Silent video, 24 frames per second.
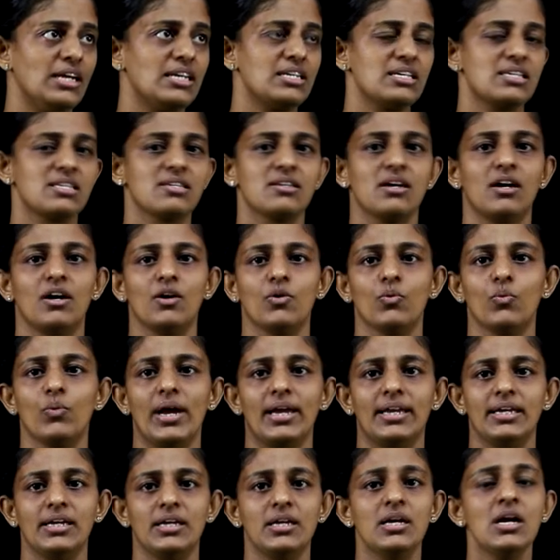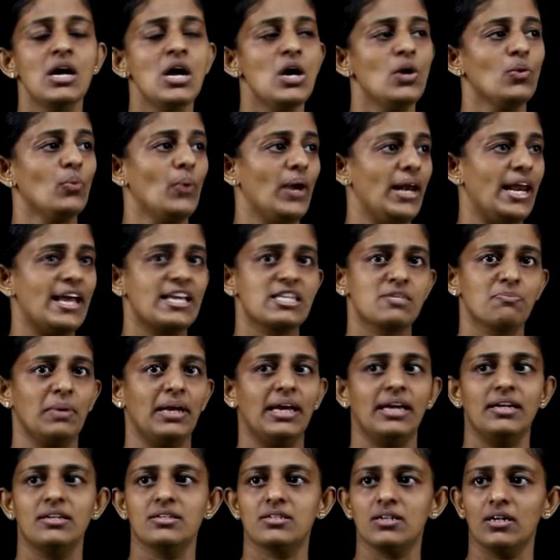it is uh, very well
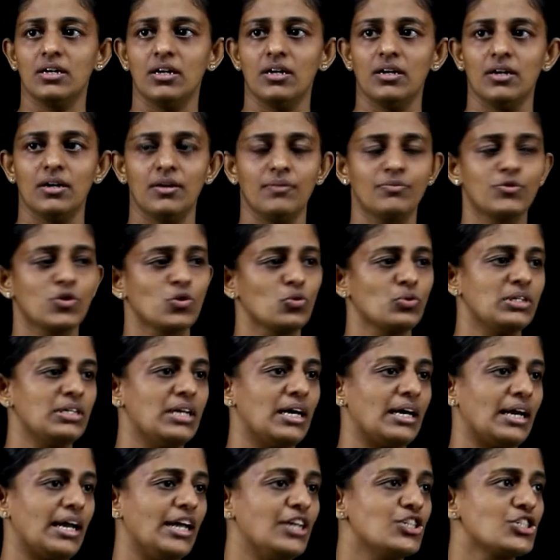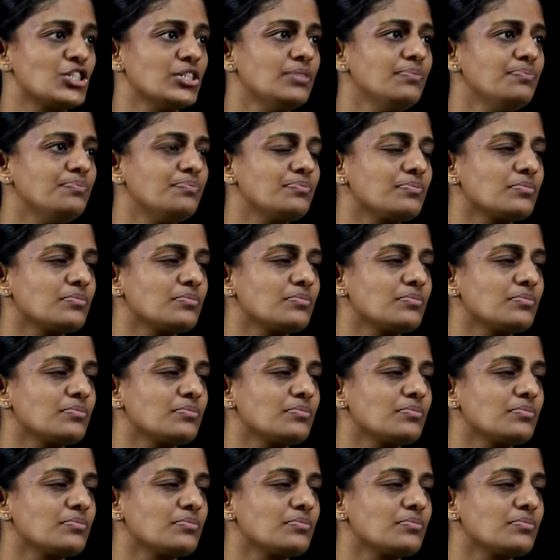explained uh, through the narration.